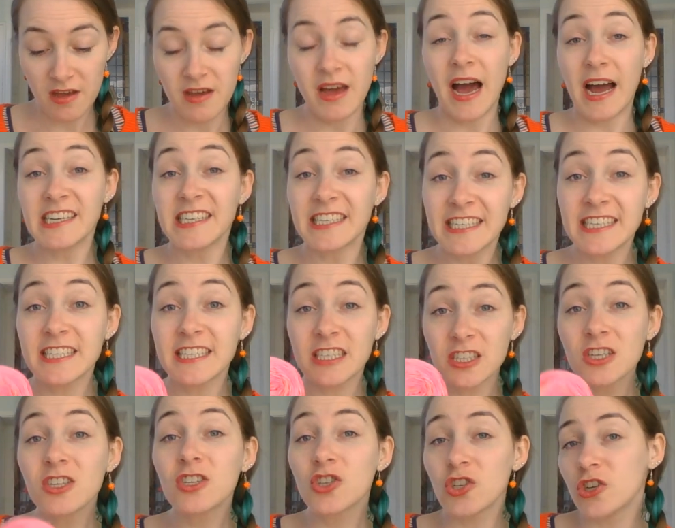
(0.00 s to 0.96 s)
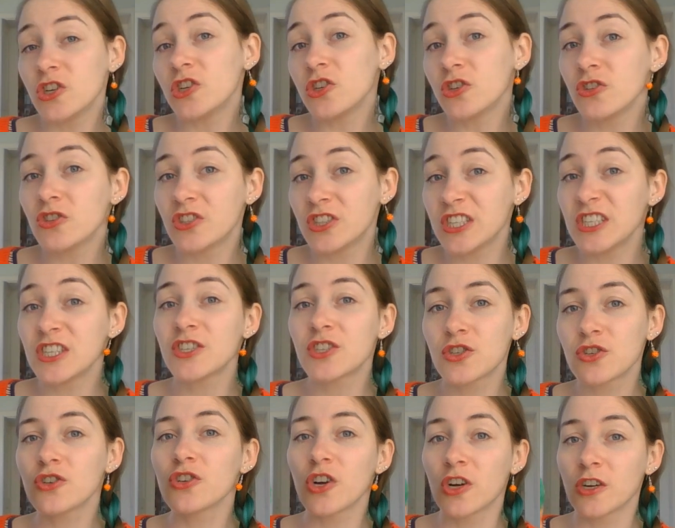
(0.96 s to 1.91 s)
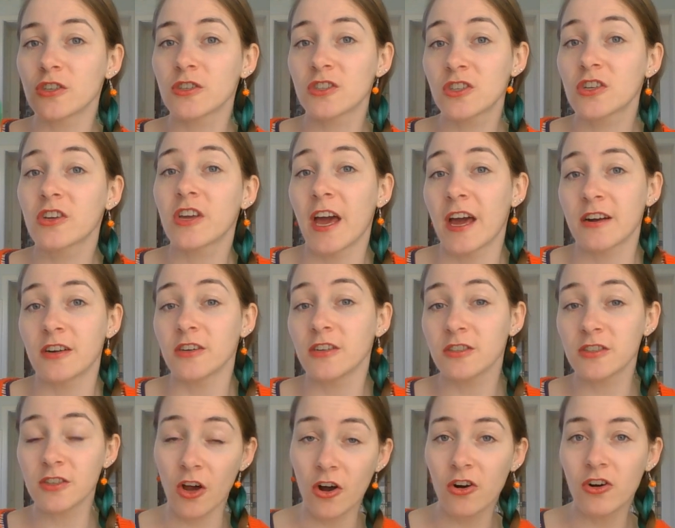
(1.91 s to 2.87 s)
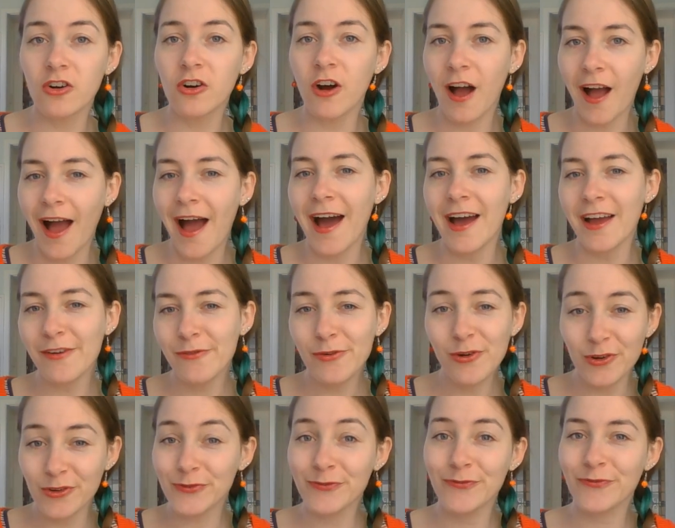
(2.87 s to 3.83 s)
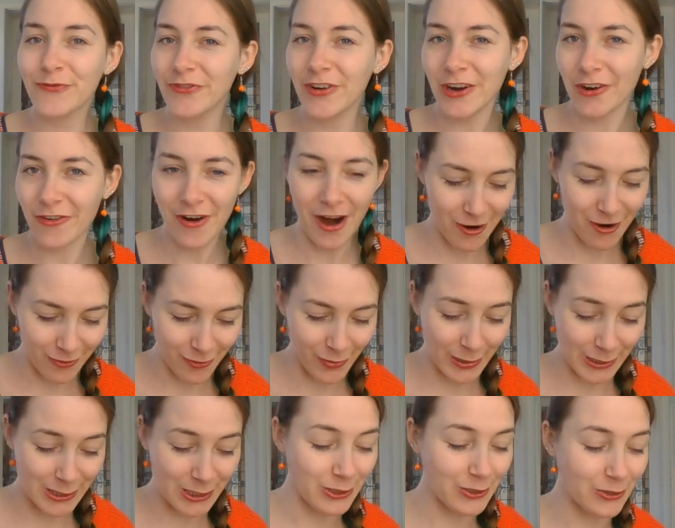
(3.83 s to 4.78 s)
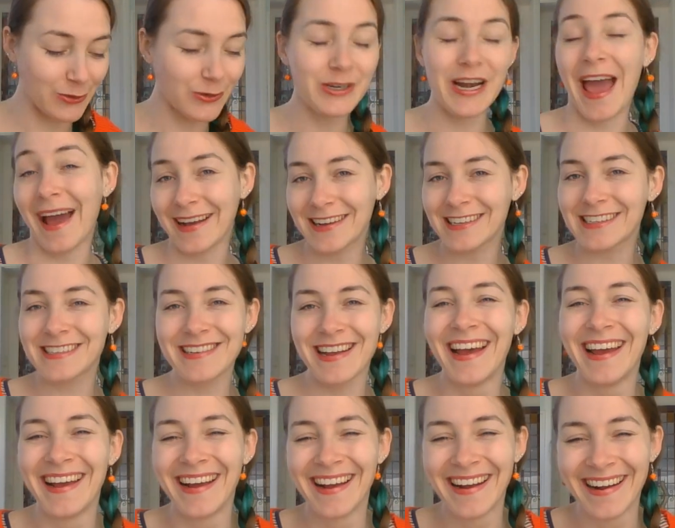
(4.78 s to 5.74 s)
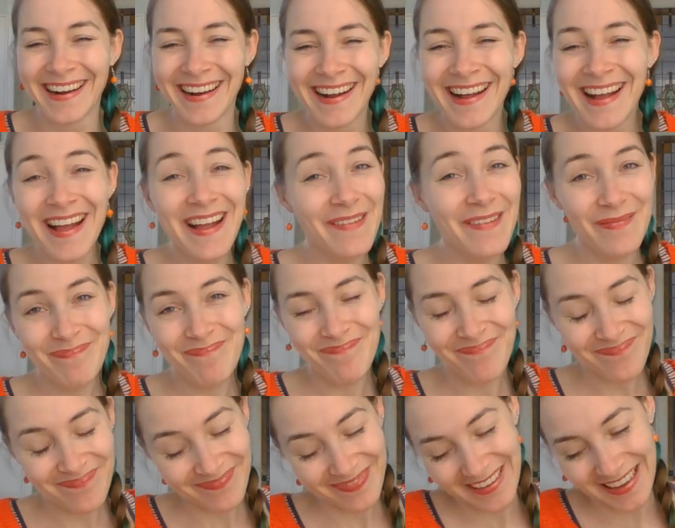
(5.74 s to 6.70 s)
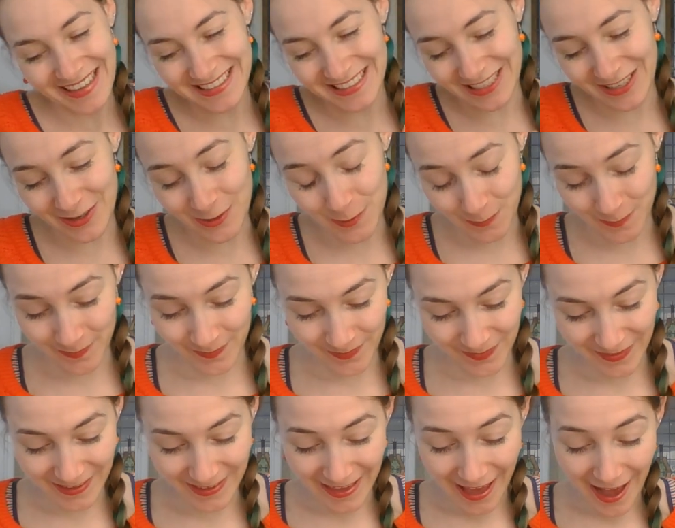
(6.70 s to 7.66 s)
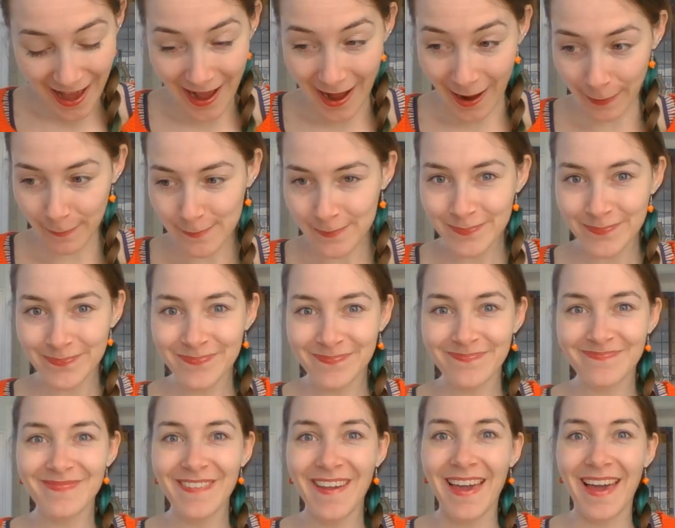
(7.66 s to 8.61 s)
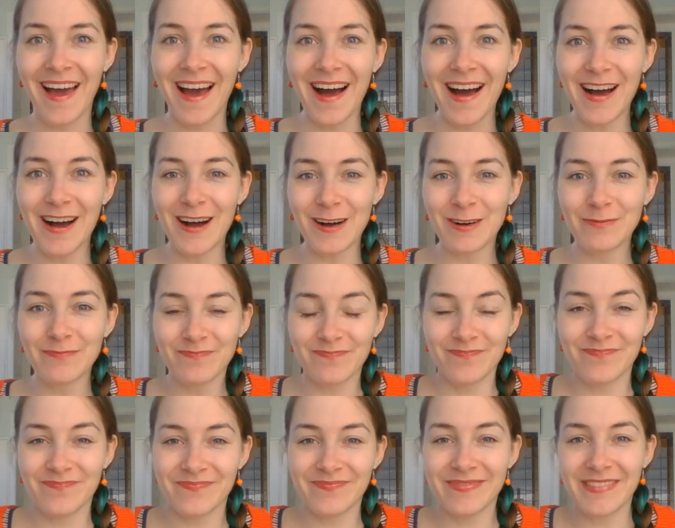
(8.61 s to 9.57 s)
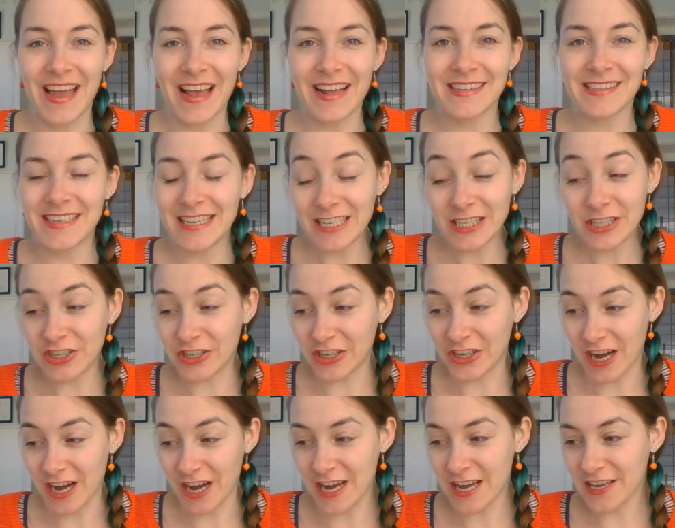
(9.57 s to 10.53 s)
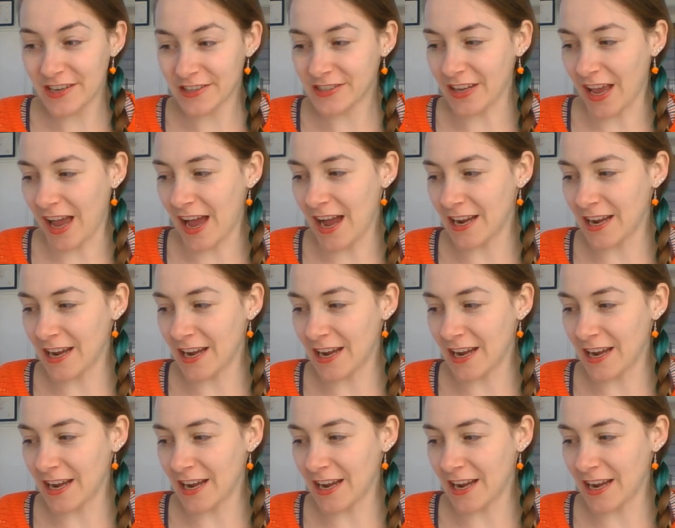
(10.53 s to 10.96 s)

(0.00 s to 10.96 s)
I needed to use these 2 yarns together, so I will figure out what to do next. So yeah, that's it, you guys.